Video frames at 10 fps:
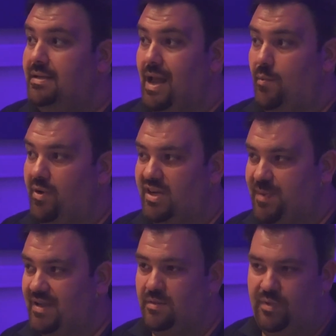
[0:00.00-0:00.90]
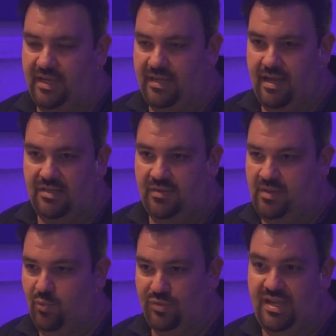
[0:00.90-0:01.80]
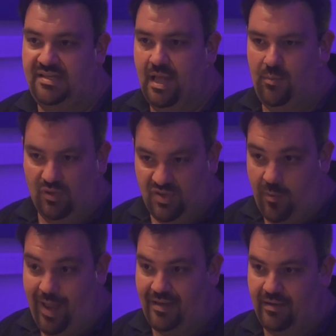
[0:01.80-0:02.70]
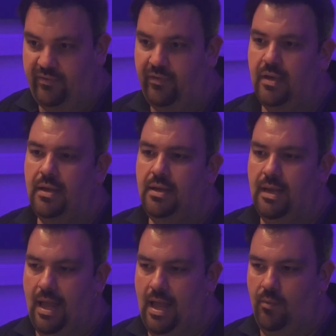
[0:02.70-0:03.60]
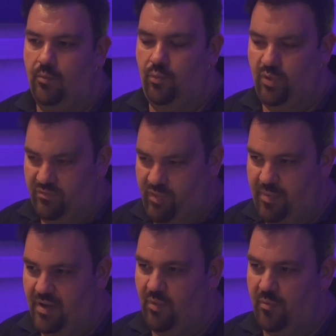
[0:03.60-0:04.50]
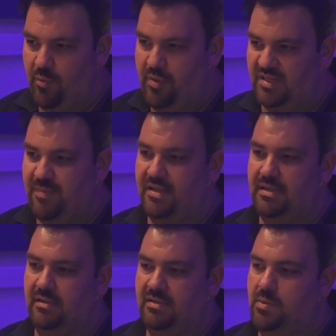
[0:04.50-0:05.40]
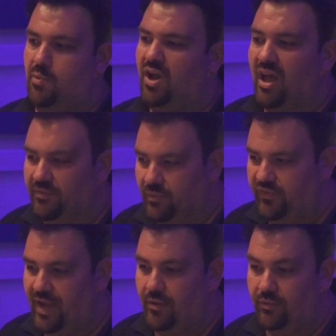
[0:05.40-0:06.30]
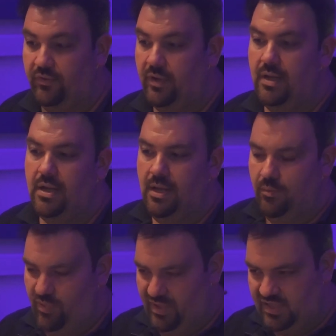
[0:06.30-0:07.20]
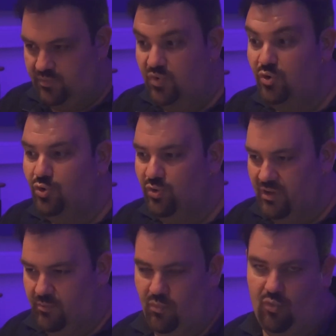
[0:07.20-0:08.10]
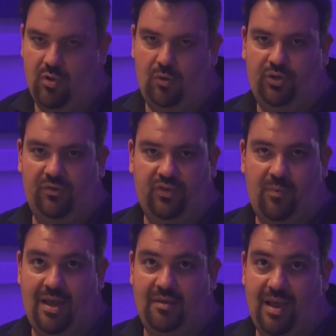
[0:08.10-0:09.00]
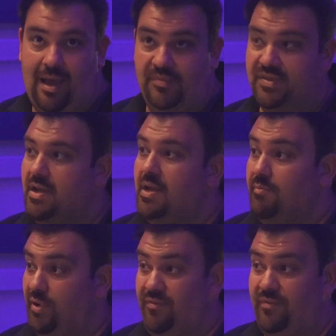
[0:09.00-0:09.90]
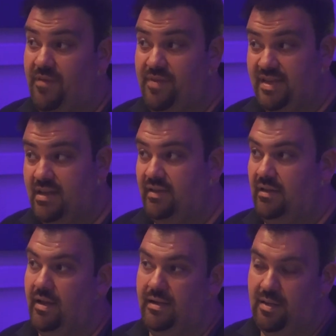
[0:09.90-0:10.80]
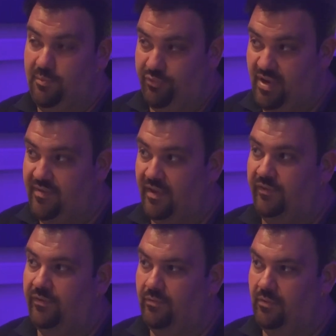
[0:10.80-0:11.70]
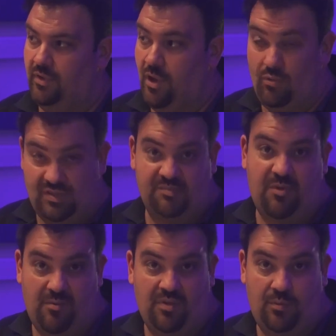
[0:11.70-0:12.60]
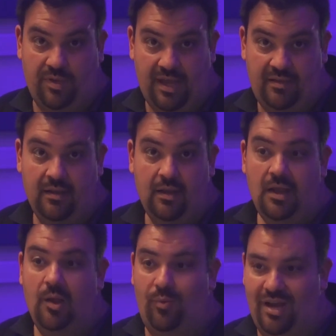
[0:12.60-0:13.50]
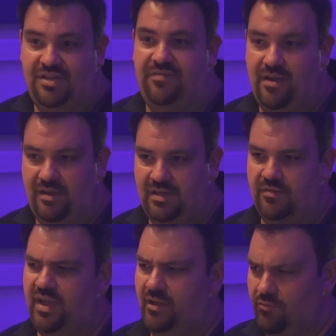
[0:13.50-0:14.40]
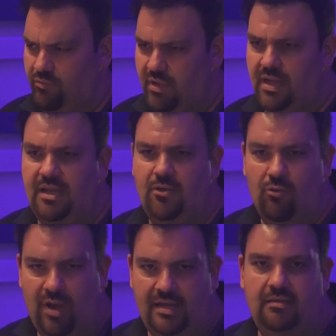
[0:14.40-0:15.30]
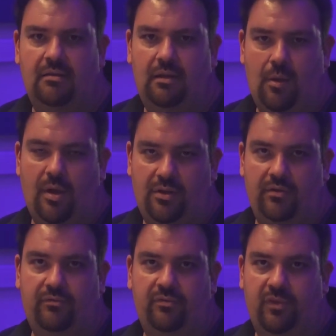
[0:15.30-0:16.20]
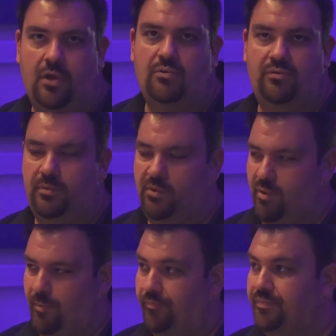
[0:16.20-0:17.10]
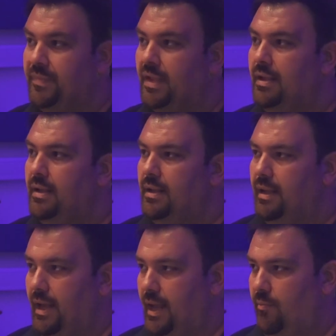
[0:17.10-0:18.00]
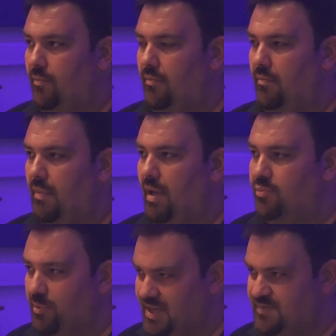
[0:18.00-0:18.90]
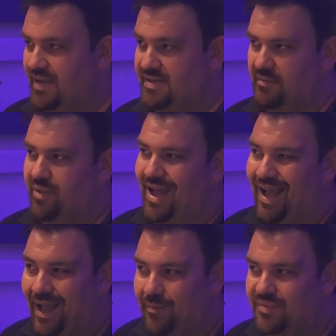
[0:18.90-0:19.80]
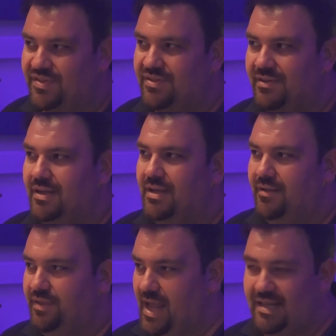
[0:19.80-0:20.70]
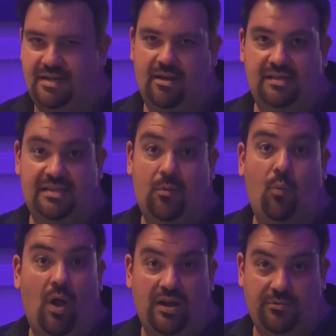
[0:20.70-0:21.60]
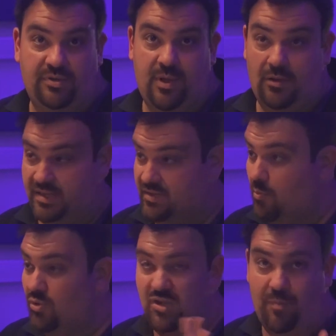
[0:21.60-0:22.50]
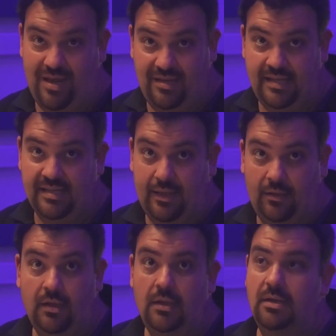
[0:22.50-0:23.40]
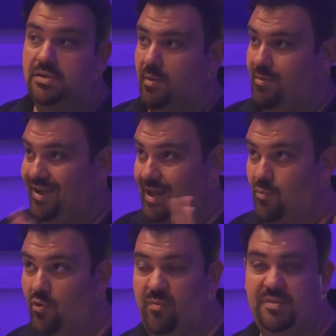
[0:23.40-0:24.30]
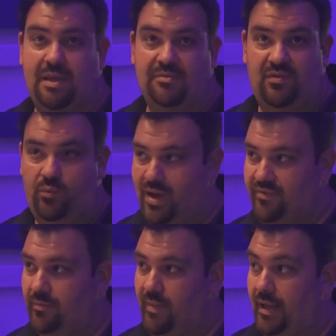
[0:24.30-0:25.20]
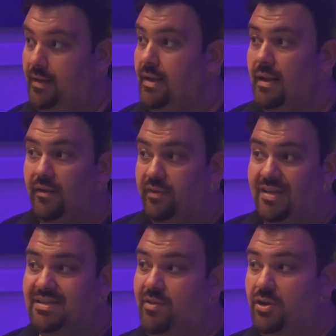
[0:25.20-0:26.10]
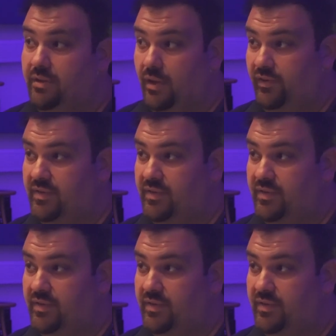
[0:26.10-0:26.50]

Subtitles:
Now we're expecting with the condenser, I think, more detail, more top end. With the ribbon, we're probably expecting a slightly more colourful sound with a smoother, more rolled off top end perhaps. But if it's anything like the previous Coles experiment that we did, we actually found ourselves getting a really great low end tone from the room. I'm probably expecting perhaps the 89 to sound wider as well, because it's got more top end detail, so I might get more of a perception of width from that. So let's have a look at those.